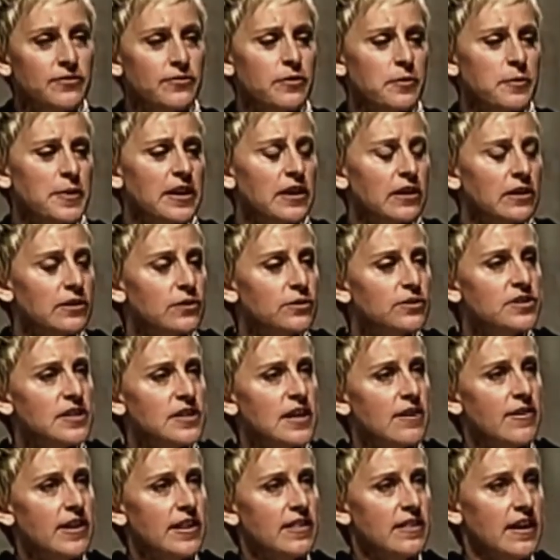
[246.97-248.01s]
for me to lose
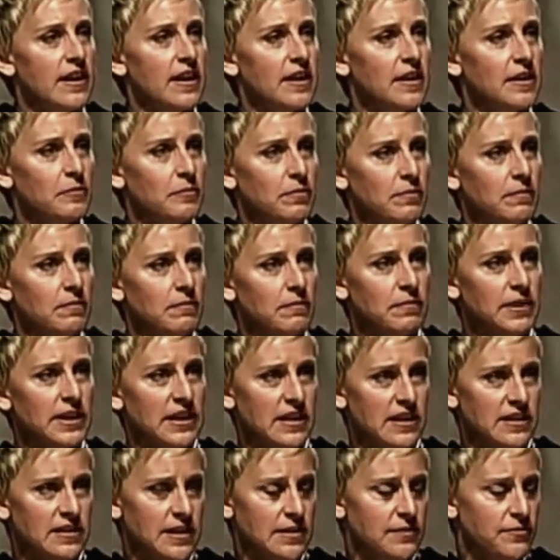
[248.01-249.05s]
everything
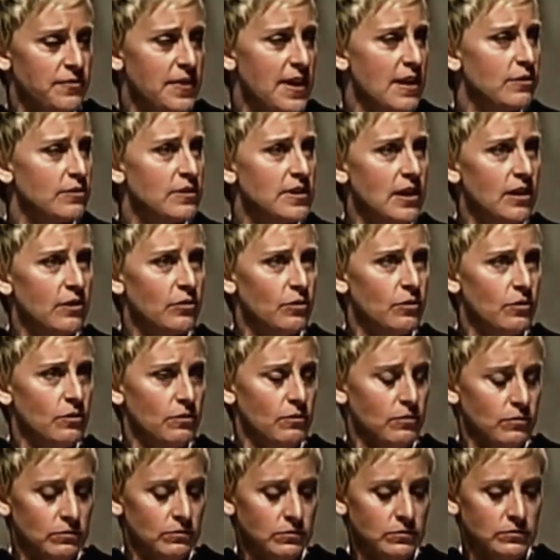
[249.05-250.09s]
because I found out
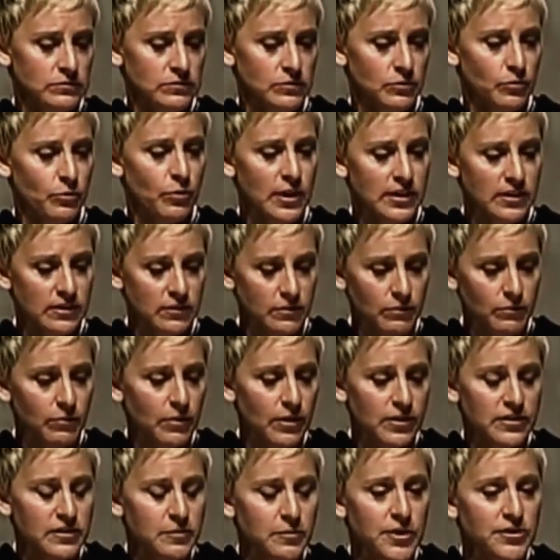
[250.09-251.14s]

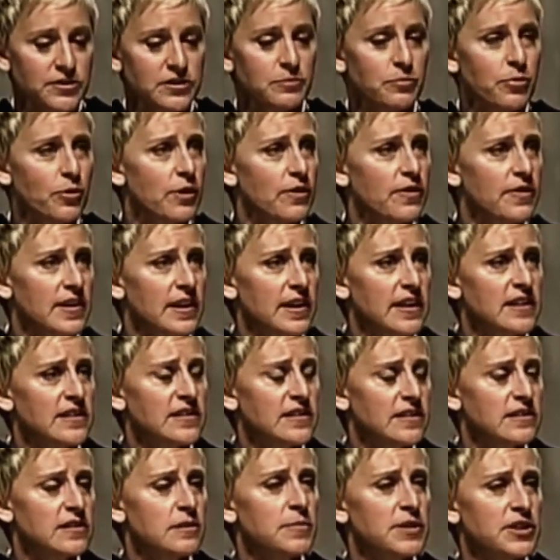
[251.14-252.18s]
what the most important thing
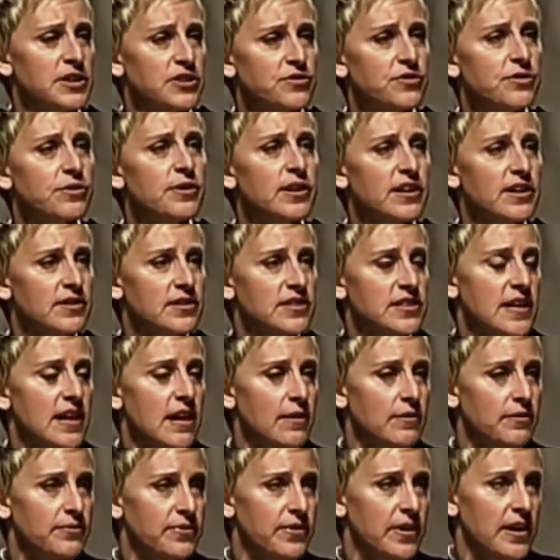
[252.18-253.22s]
is to be true to
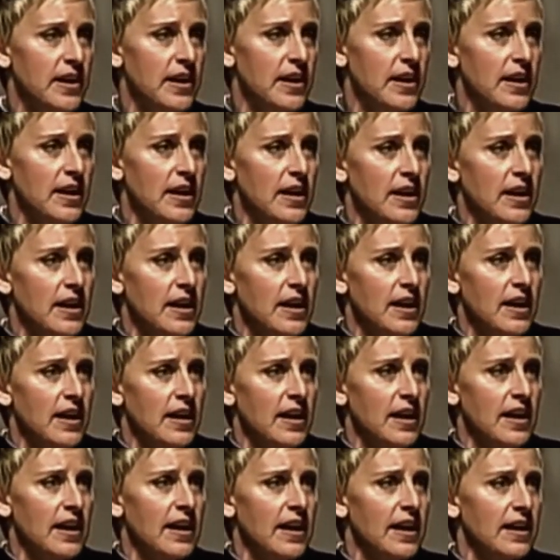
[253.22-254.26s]
yourself.
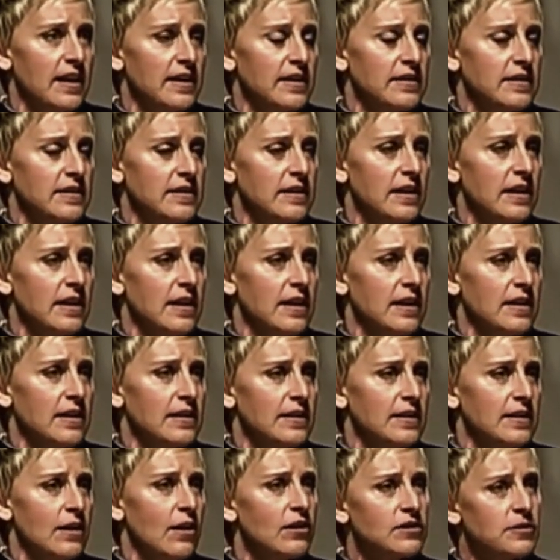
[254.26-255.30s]
And
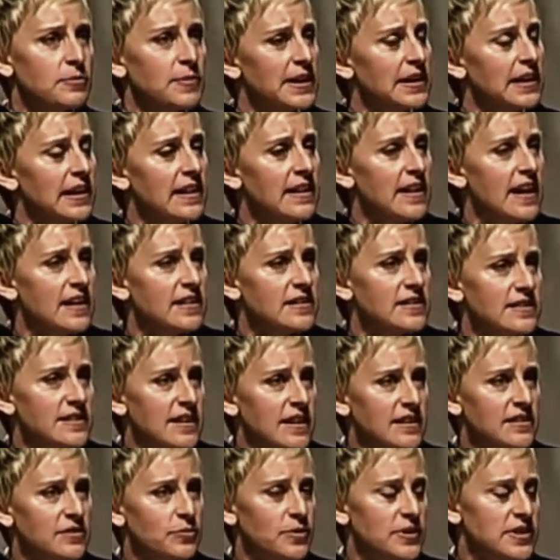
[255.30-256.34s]
ultimately,
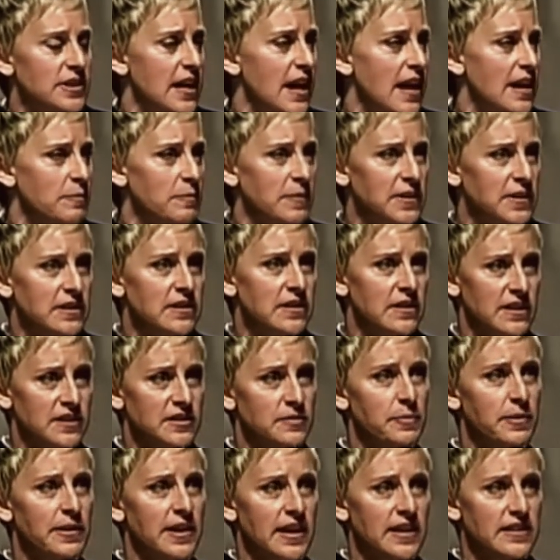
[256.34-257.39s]
that's what's gotten me to
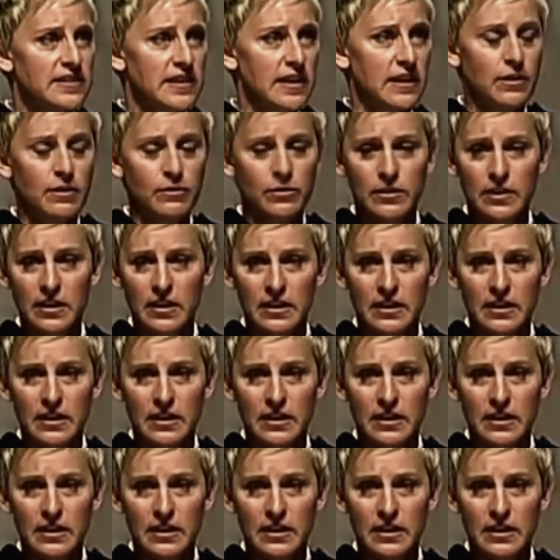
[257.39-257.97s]
this place. I don't